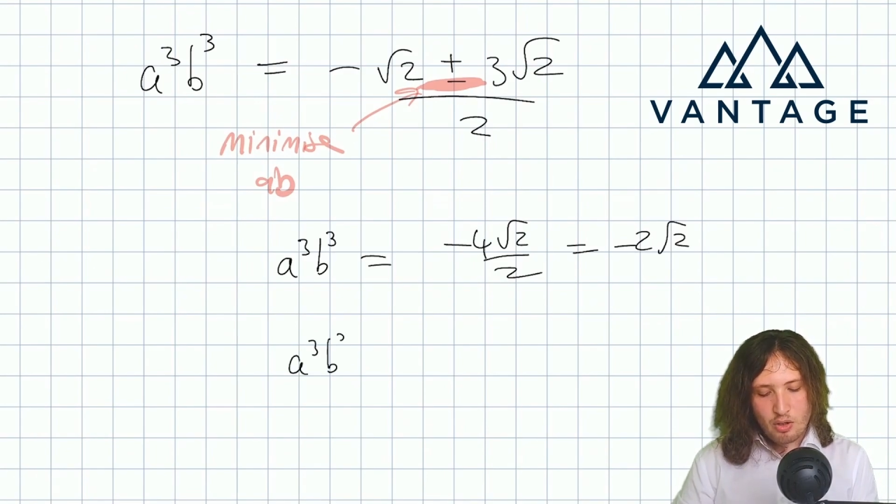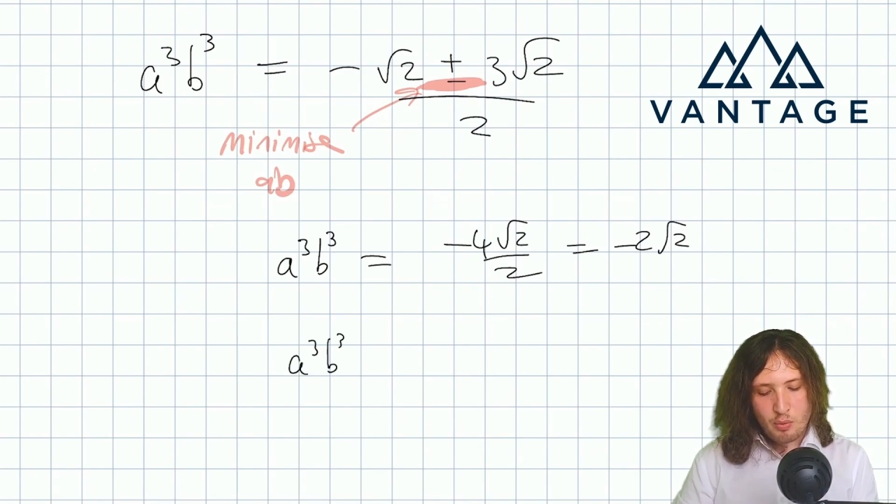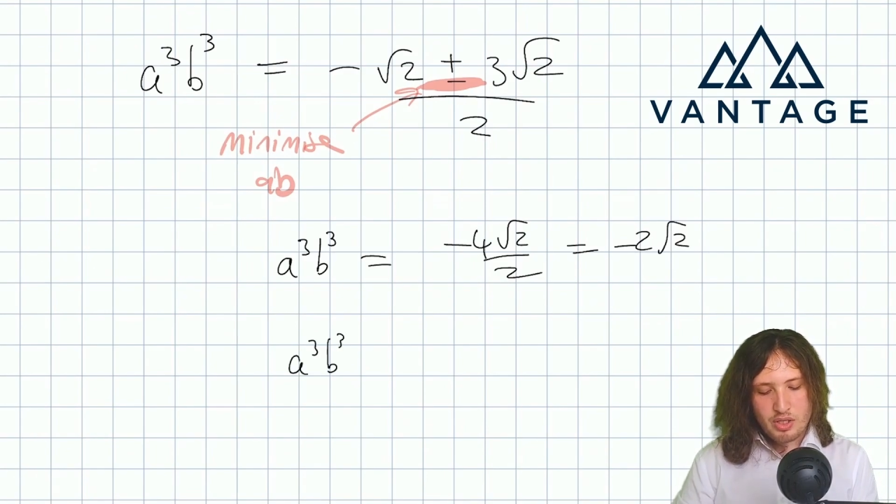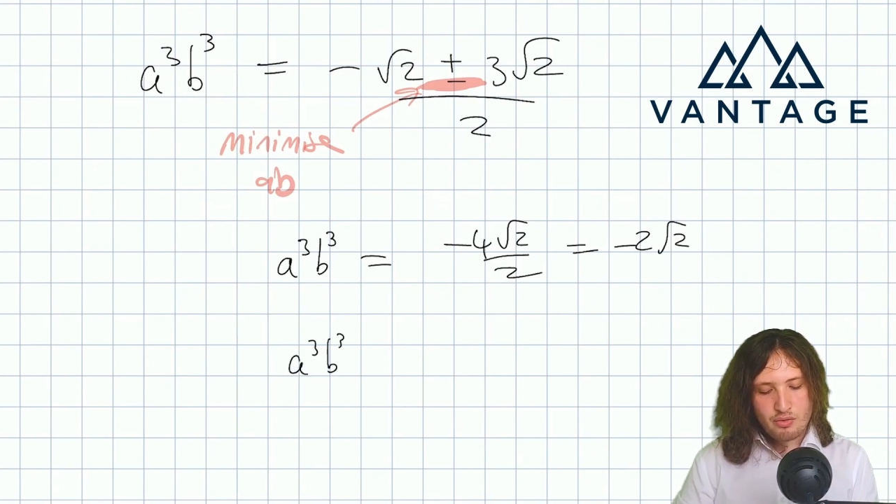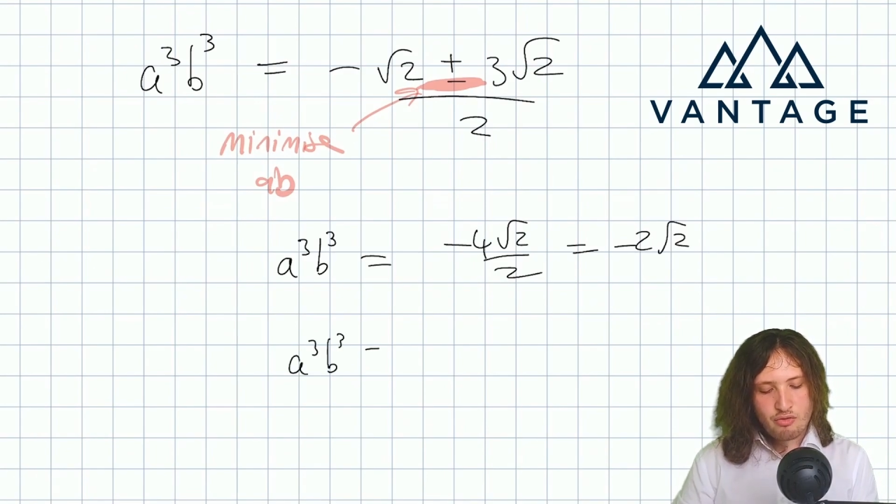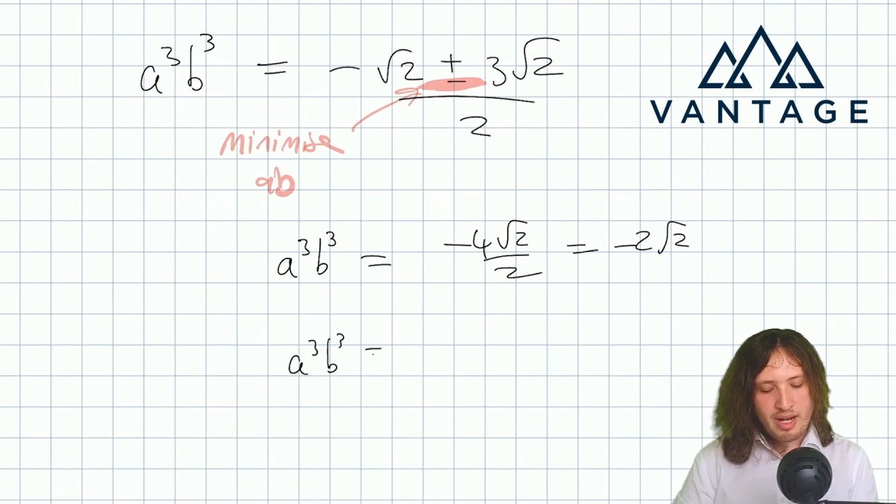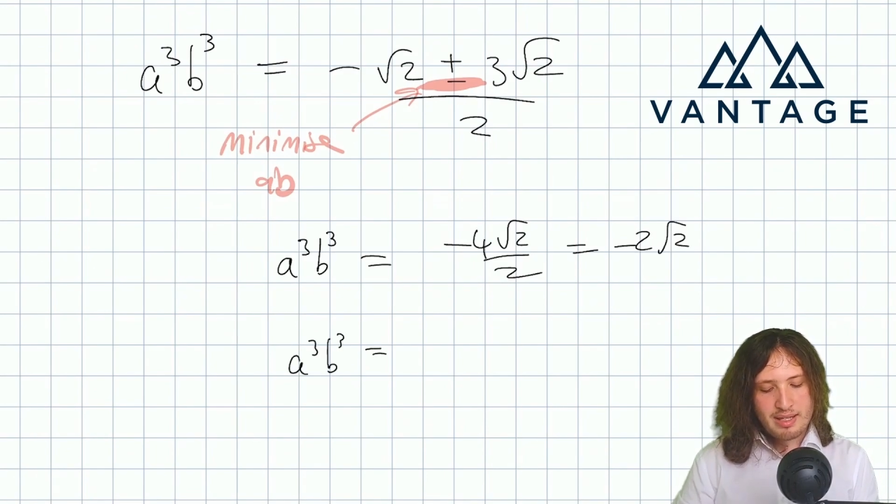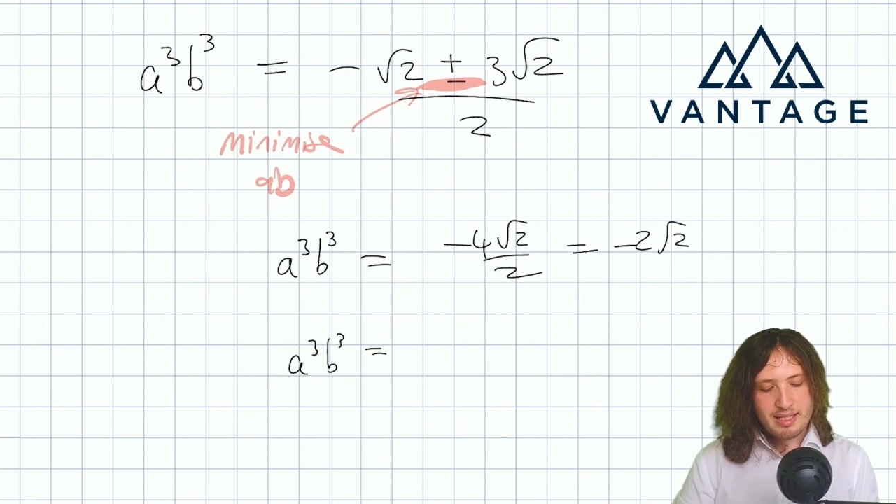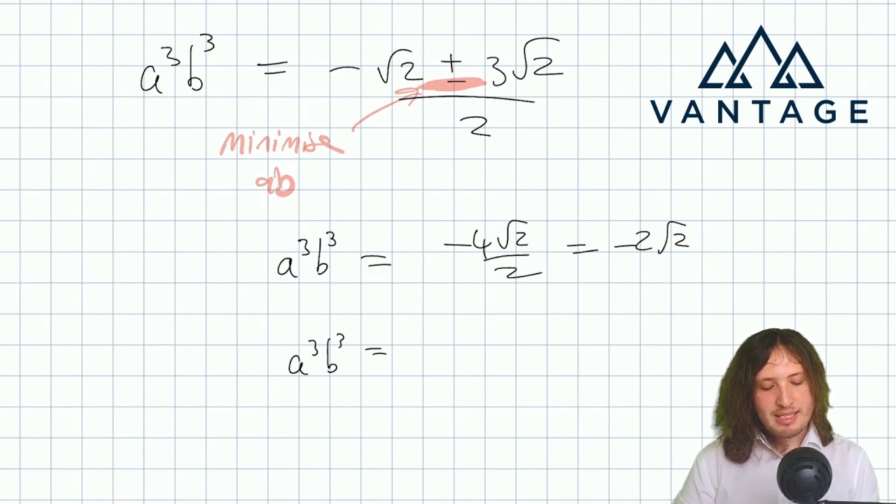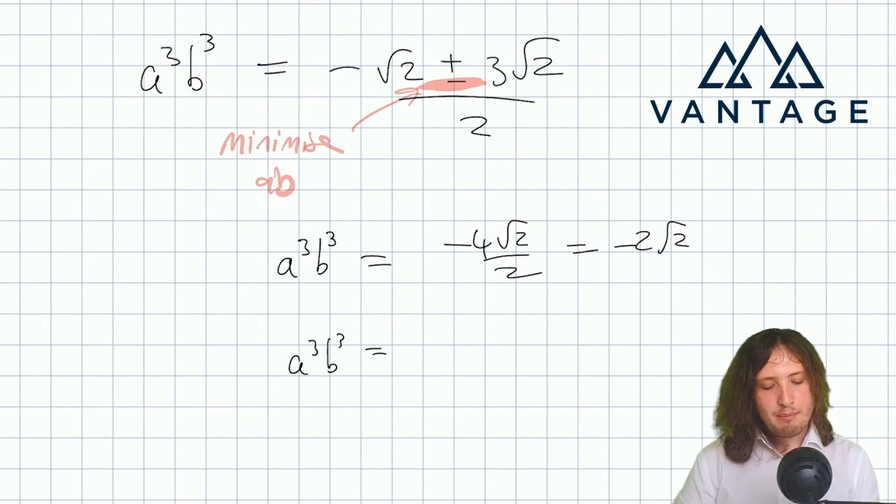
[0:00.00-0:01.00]
we should write
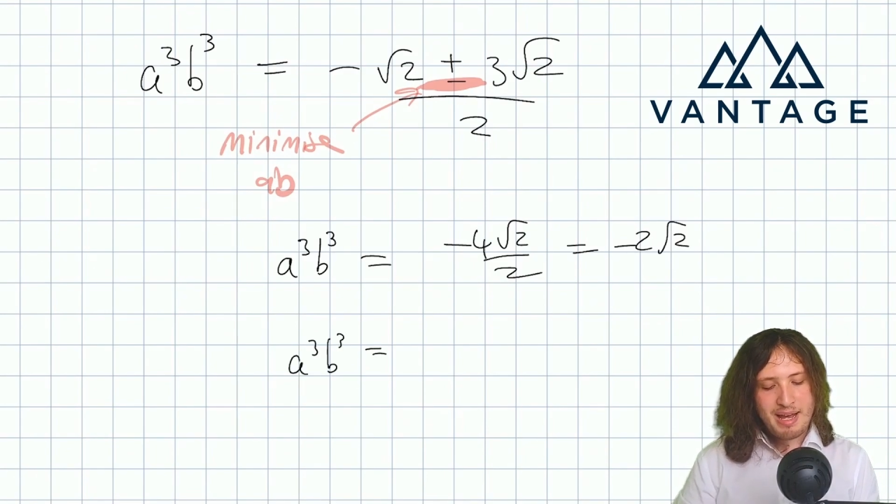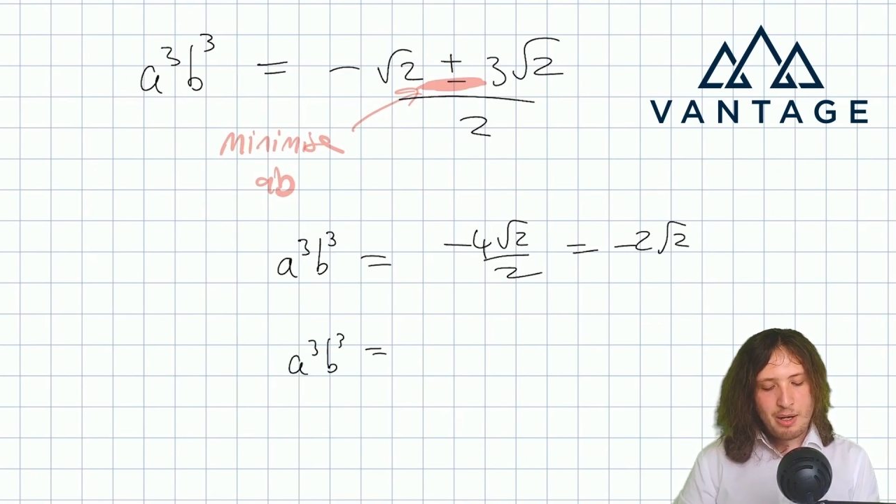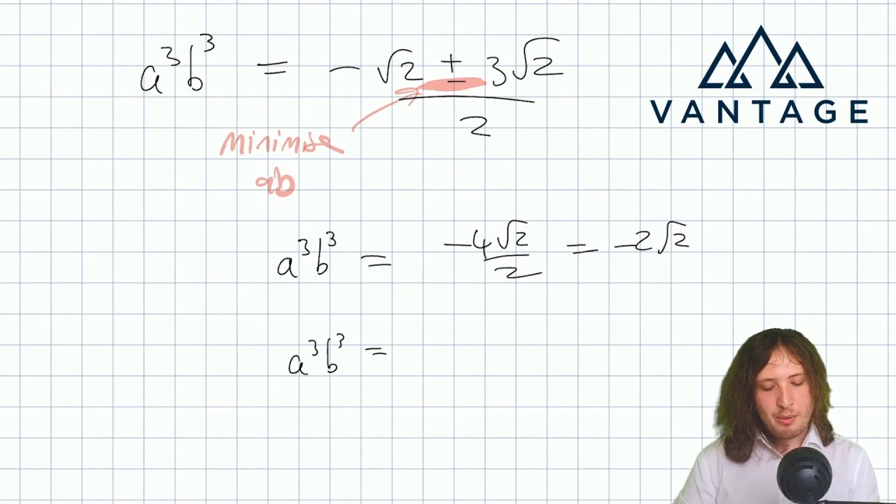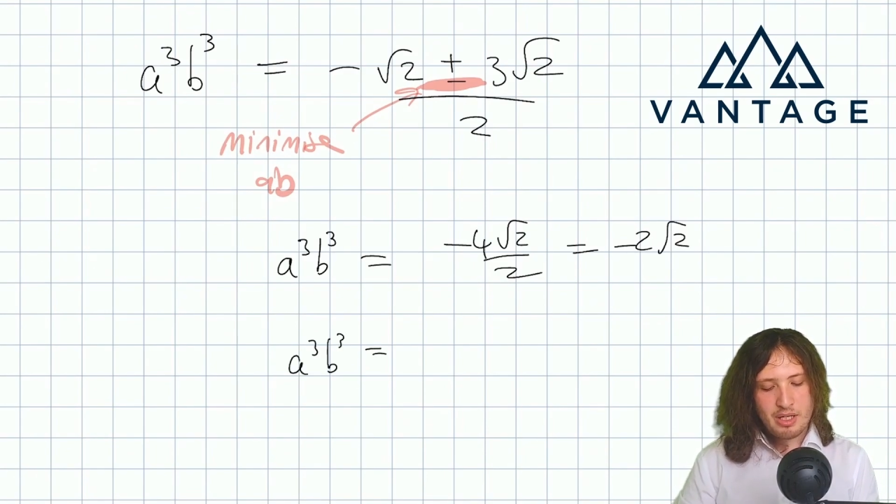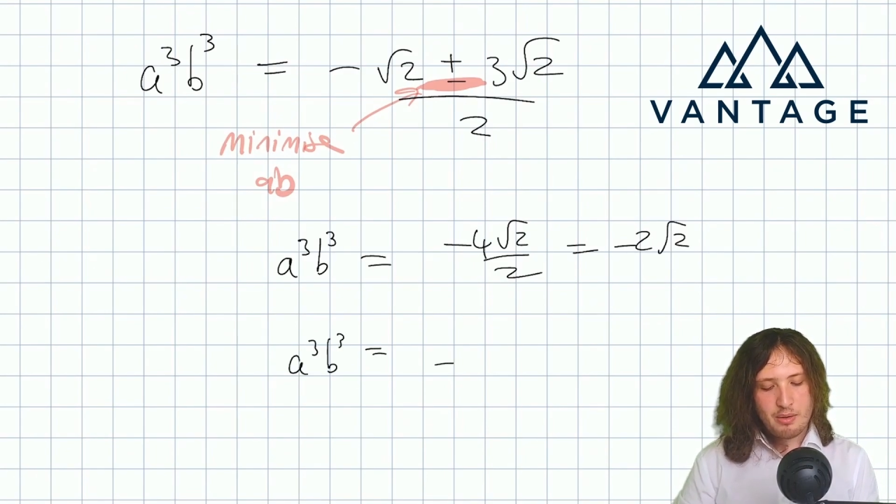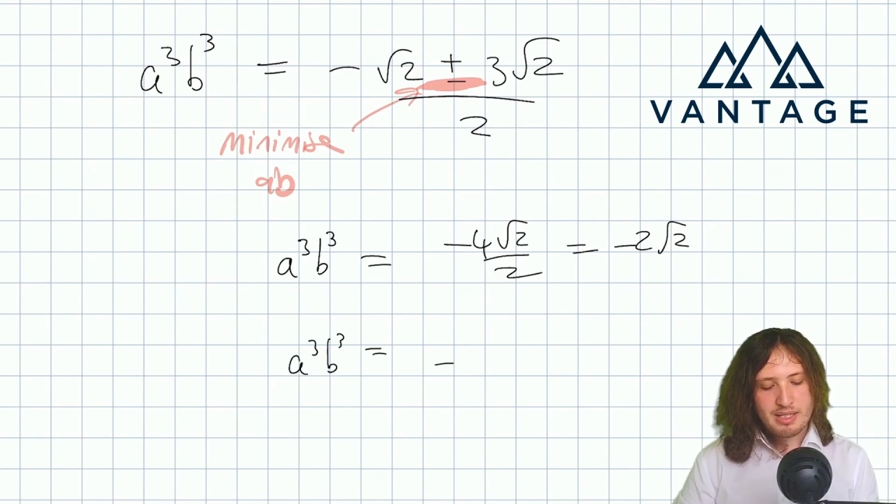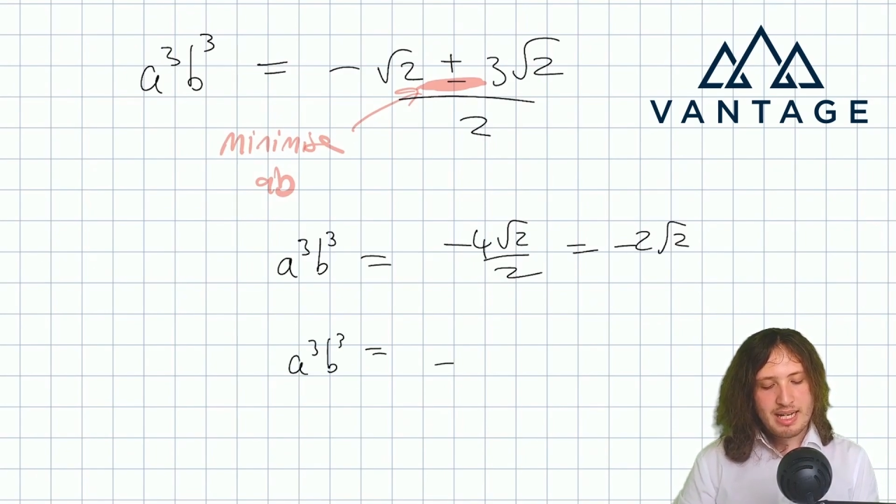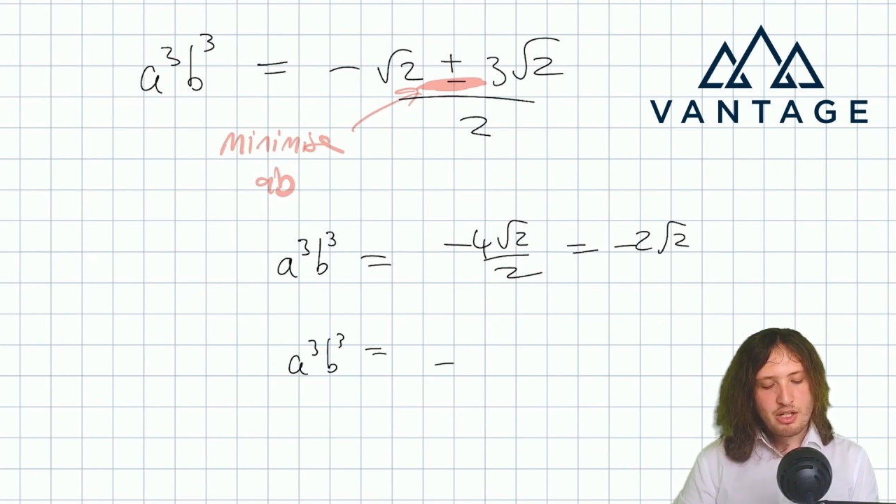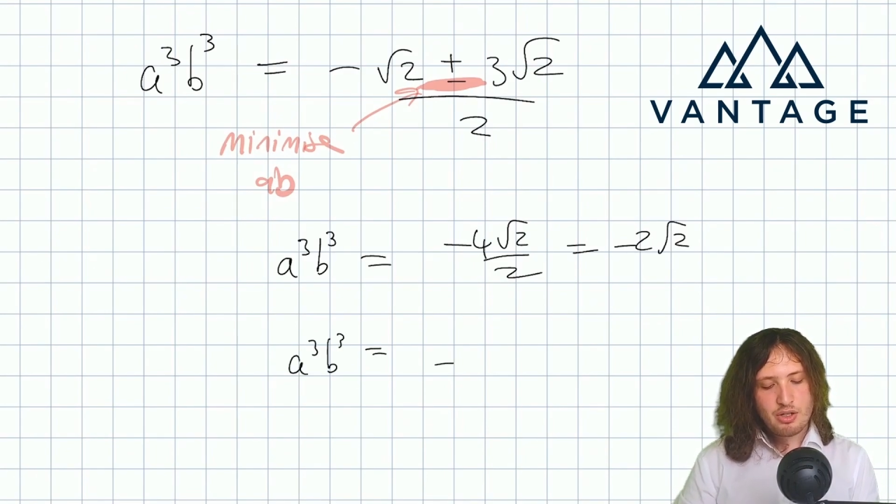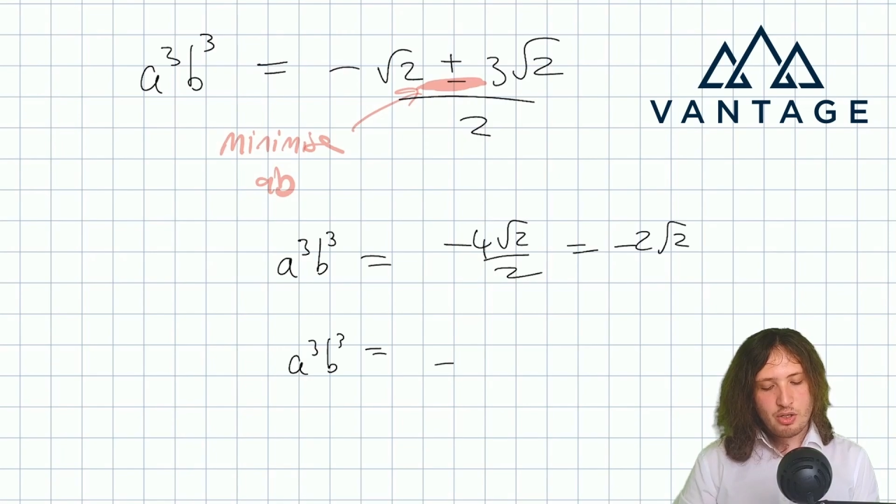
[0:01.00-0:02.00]
this in power notation.